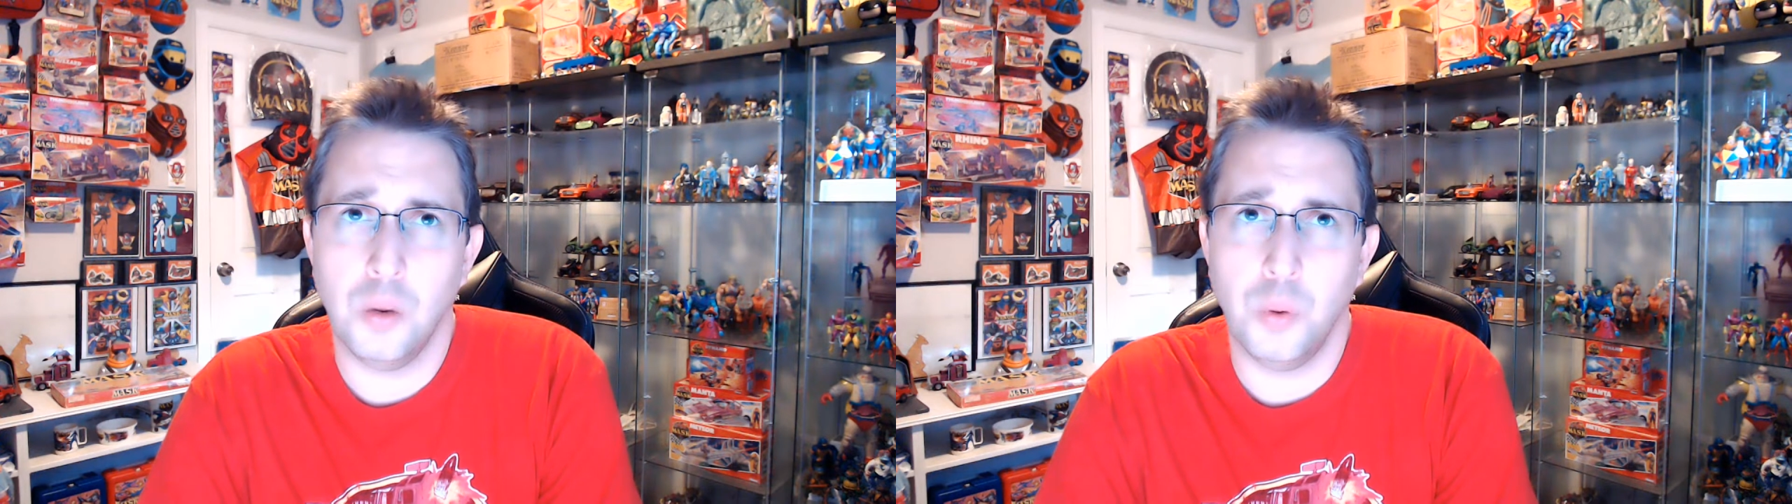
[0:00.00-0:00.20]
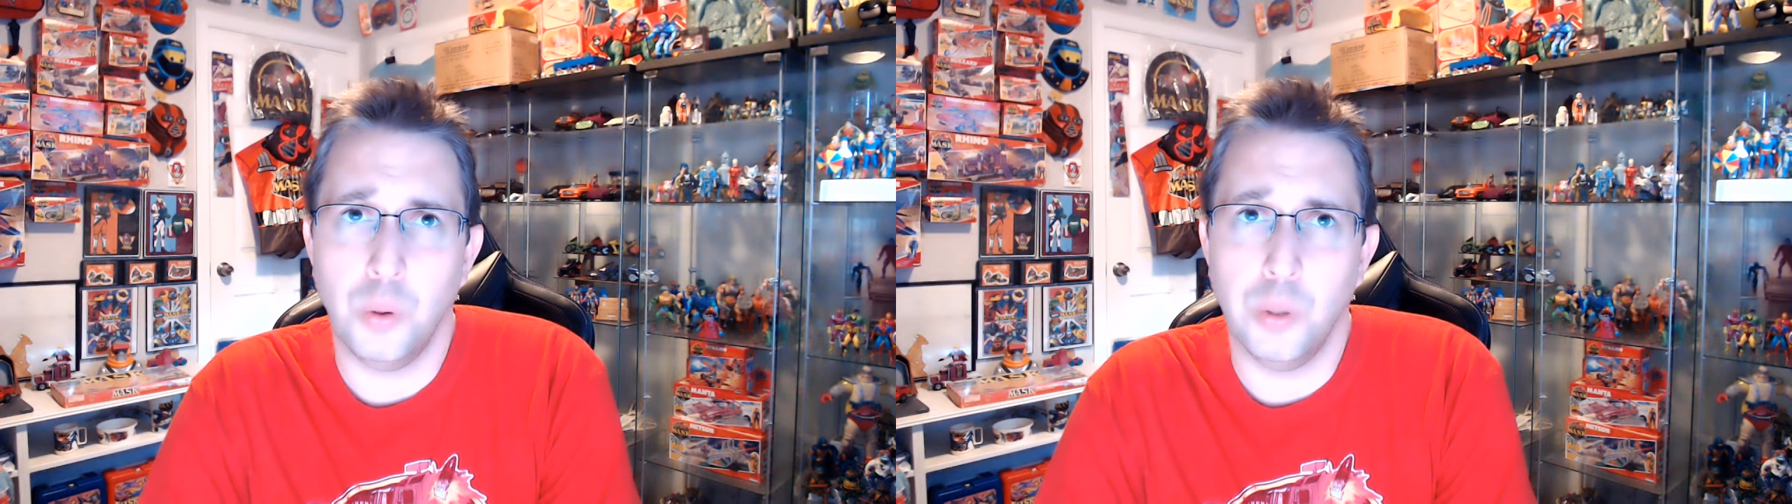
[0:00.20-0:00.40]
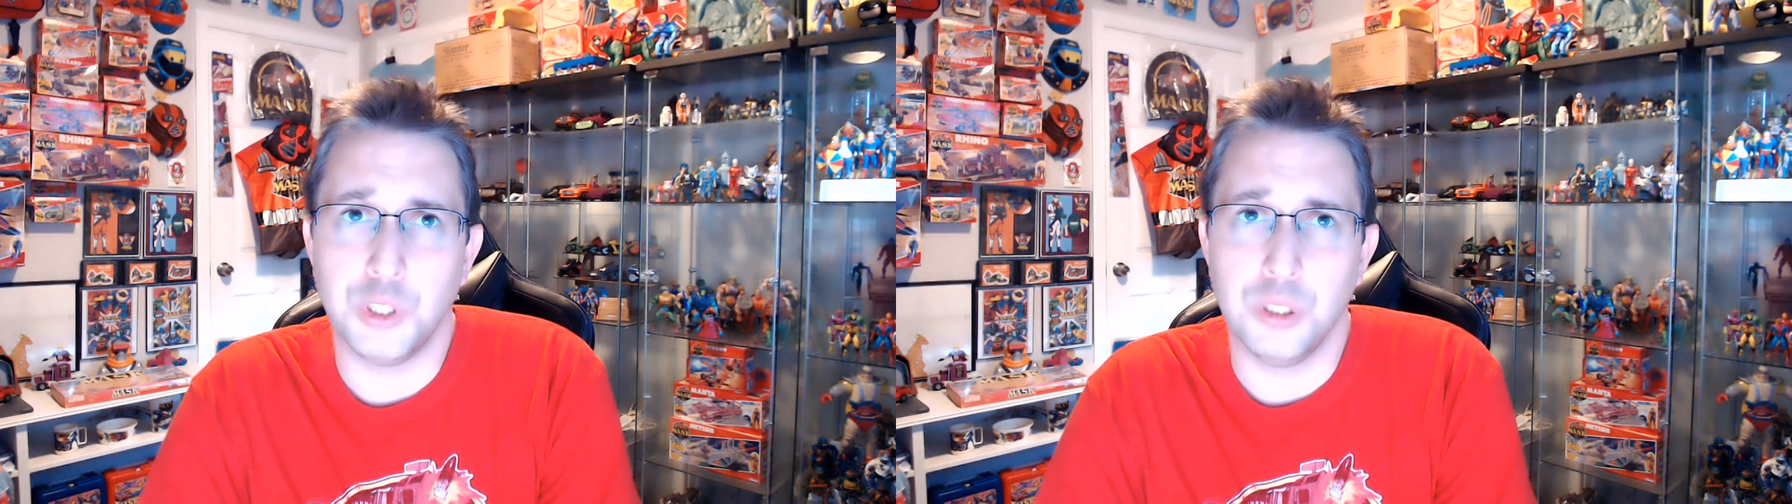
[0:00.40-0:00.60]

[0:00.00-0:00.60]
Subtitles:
What was